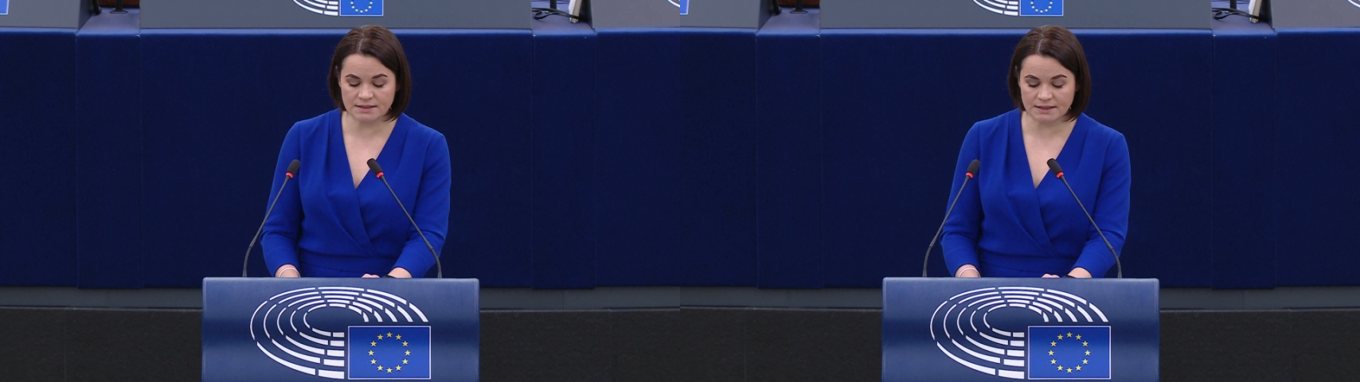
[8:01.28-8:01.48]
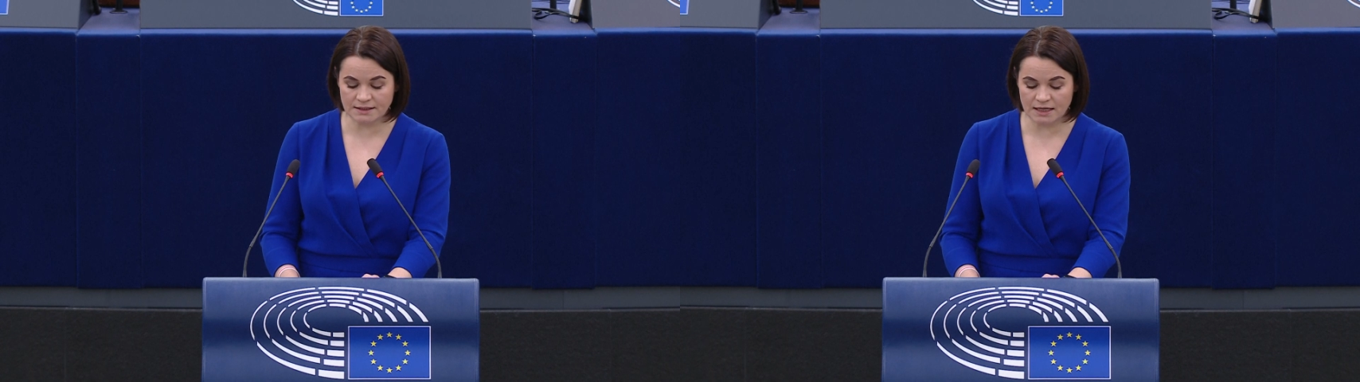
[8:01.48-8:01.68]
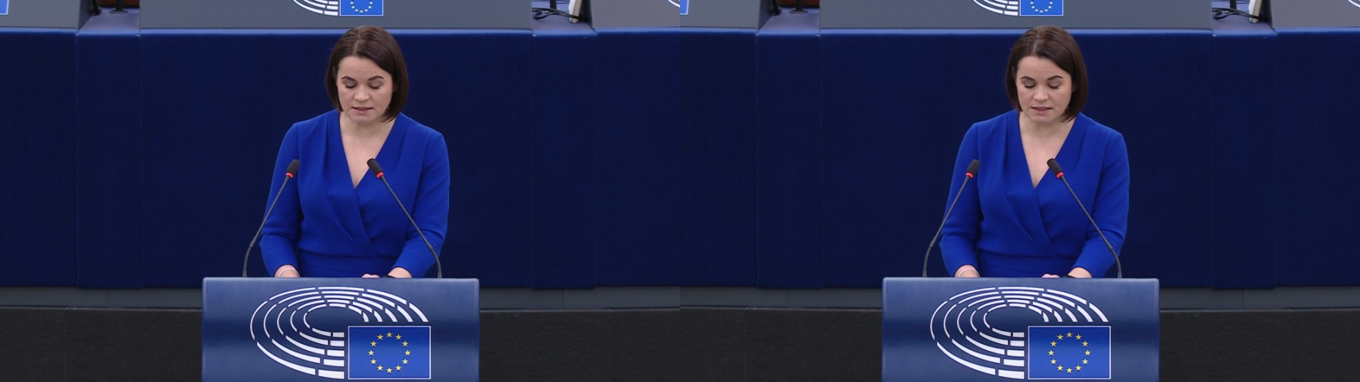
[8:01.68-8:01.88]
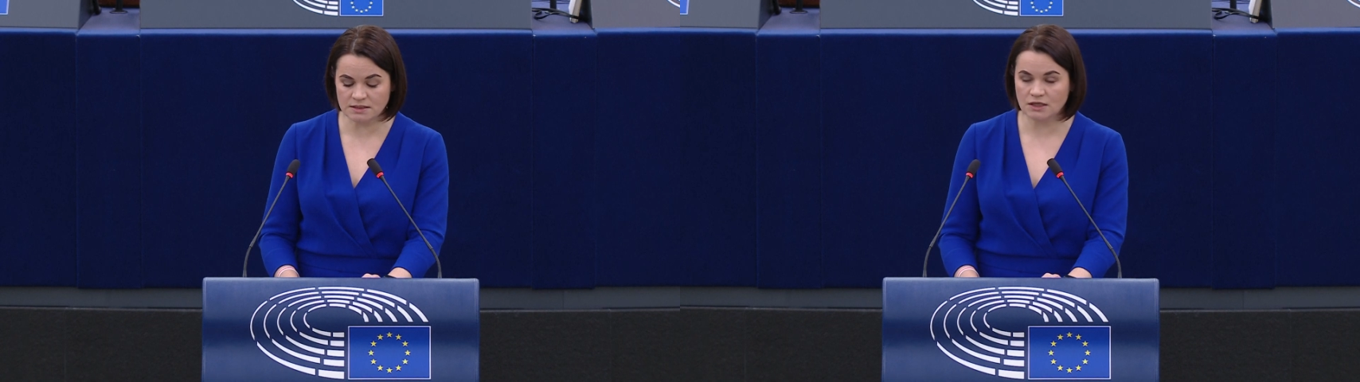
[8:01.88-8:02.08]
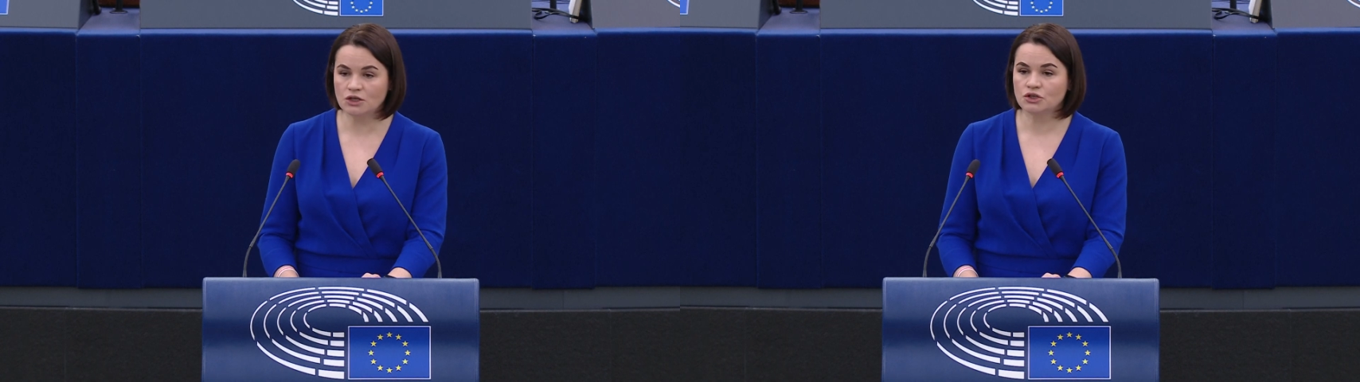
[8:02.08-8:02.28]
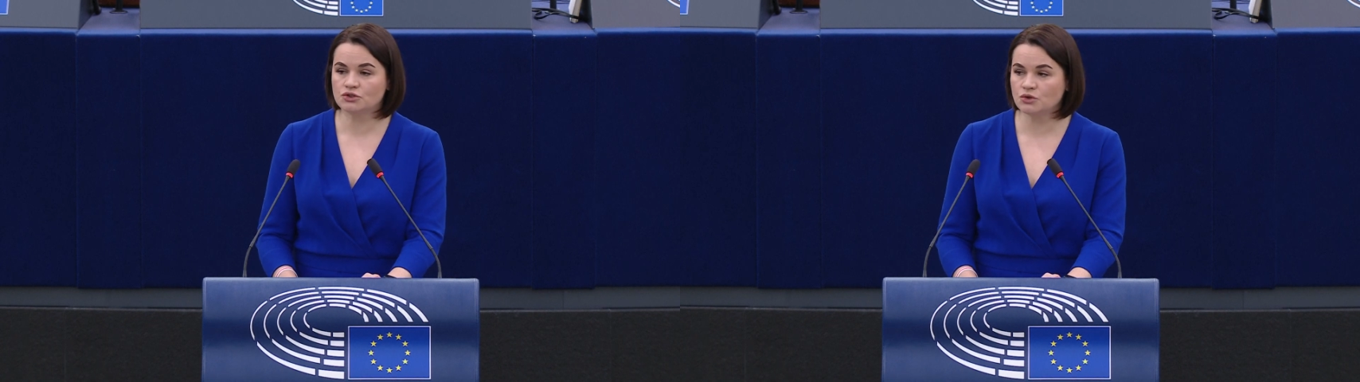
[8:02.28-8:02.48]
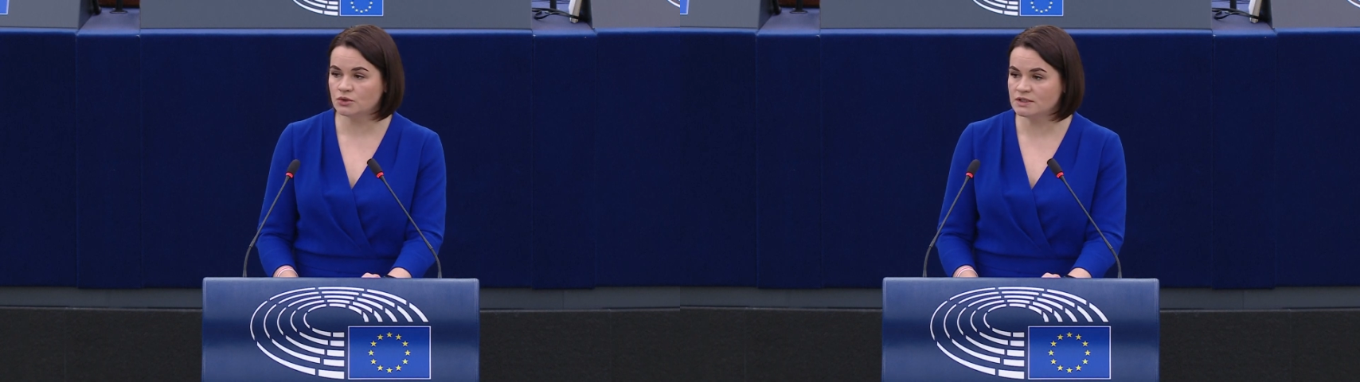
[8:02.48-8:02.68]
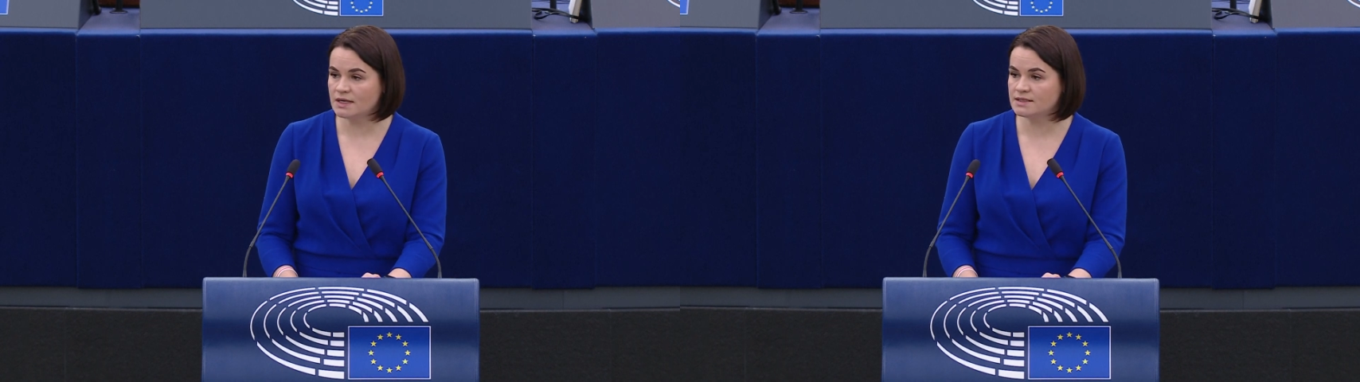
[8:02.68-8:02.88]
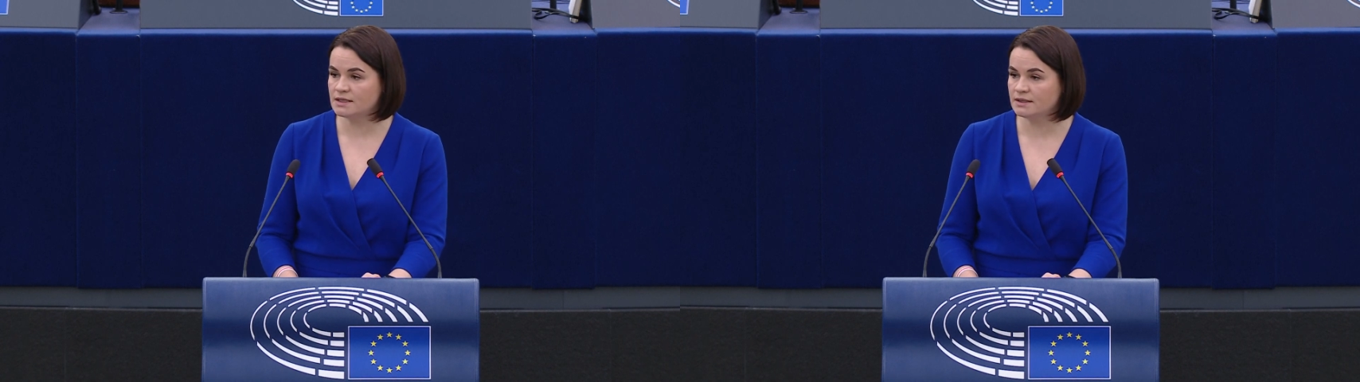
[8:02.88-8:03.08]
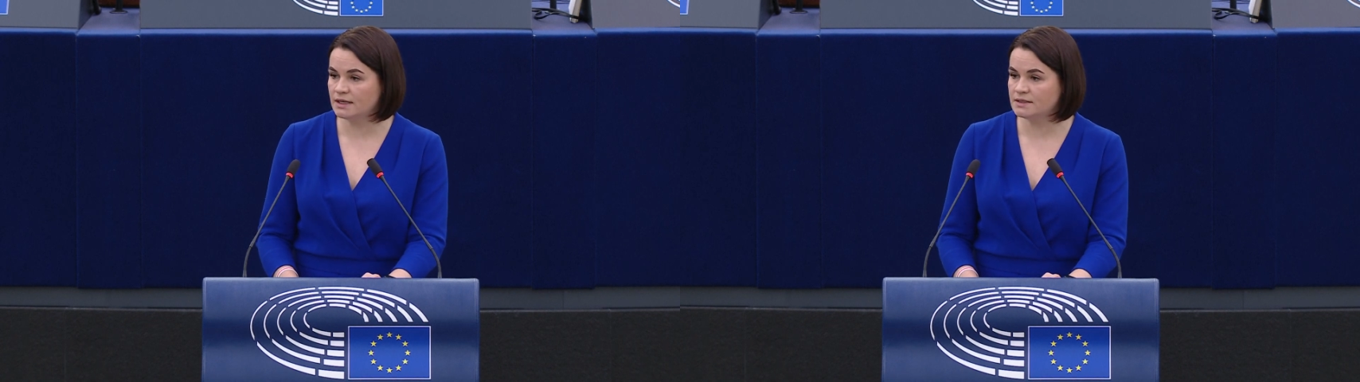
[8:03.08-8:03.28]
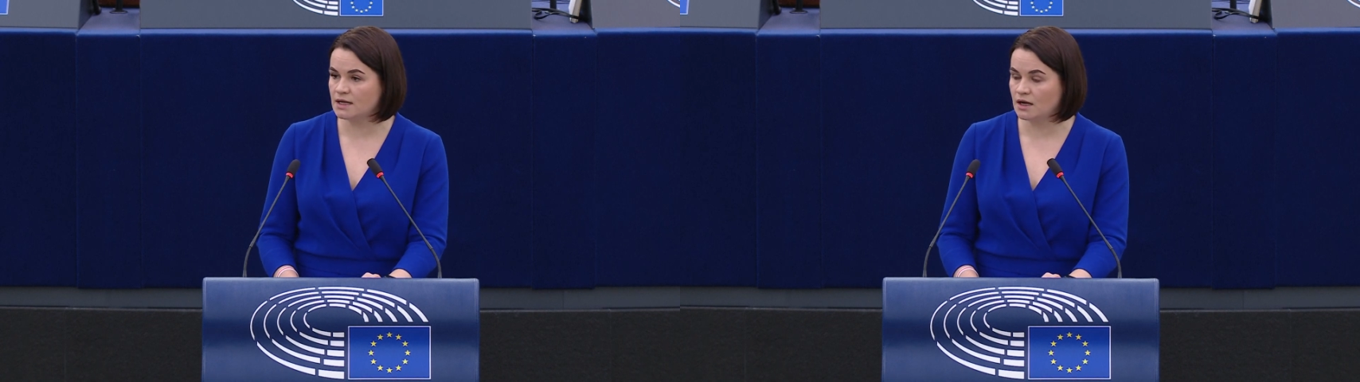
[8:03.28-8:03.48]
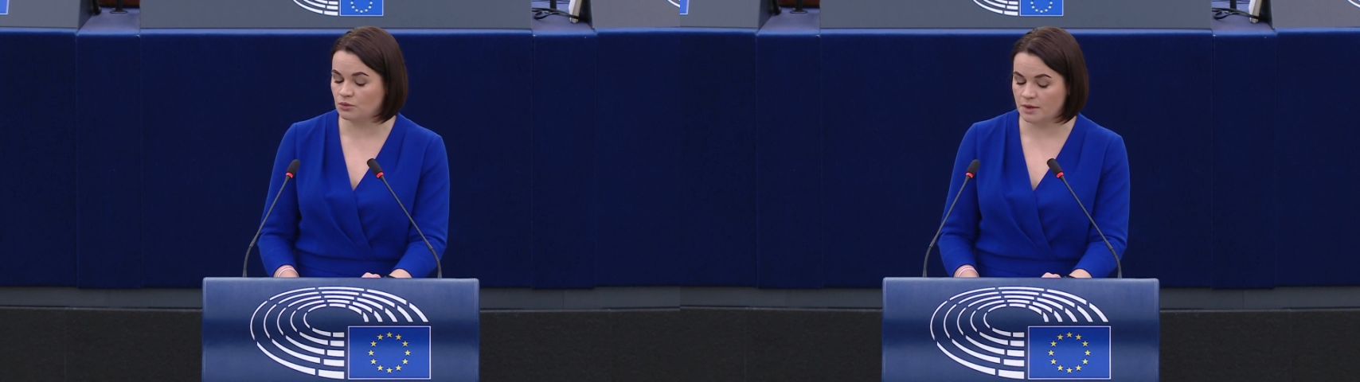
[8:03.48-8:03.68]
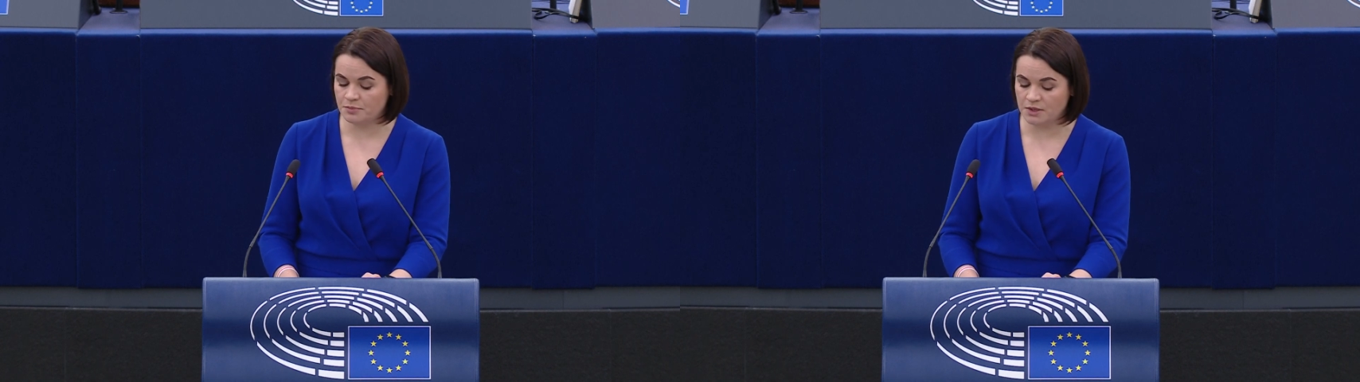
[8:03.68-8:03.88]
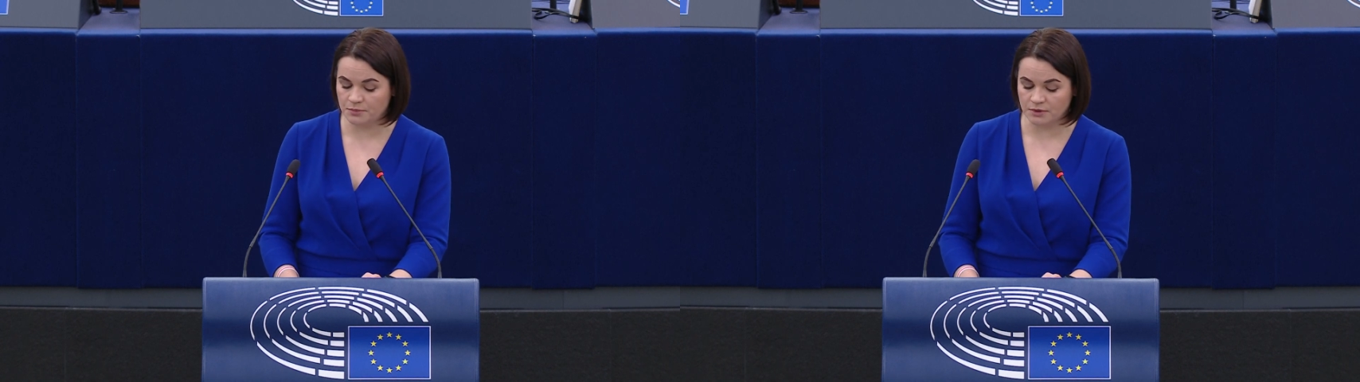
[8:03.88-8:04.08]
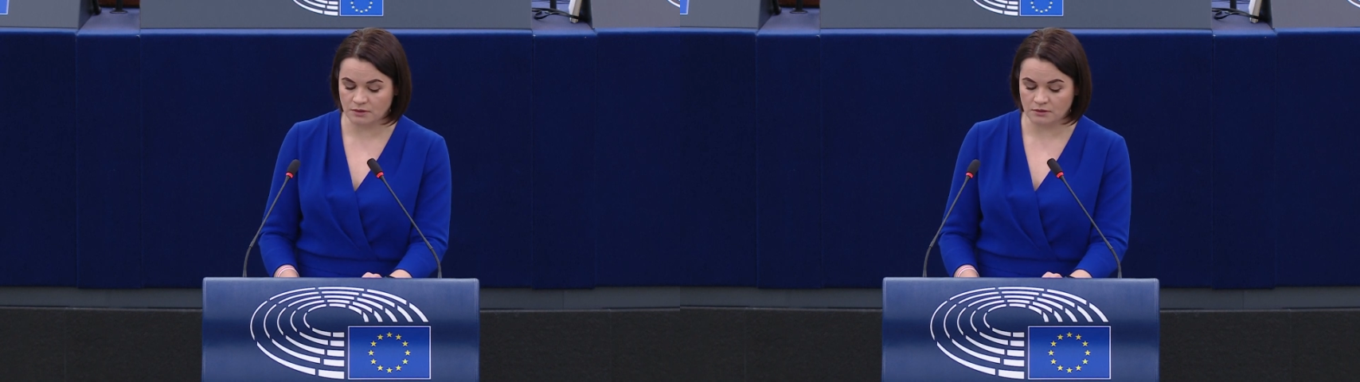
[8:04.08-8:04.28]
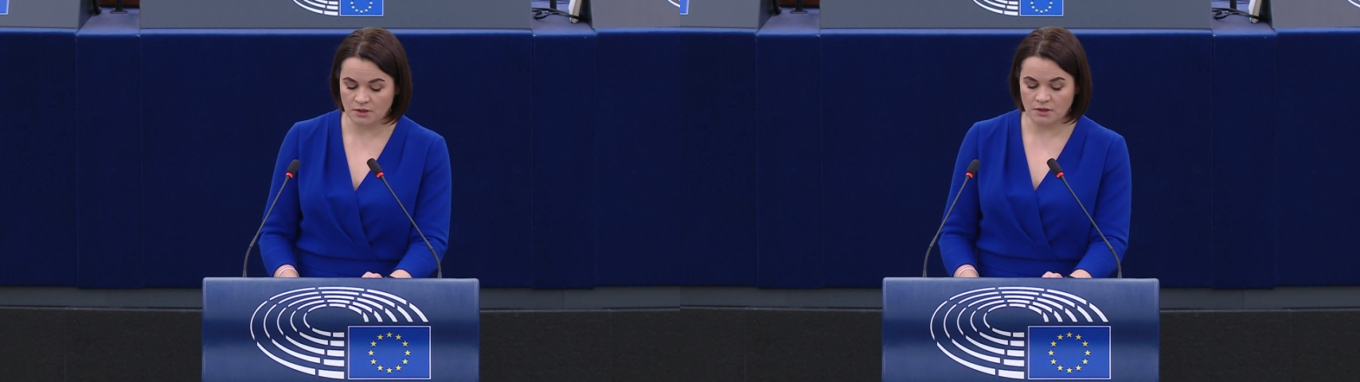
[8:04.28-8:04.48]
dictators, don't isolate our people.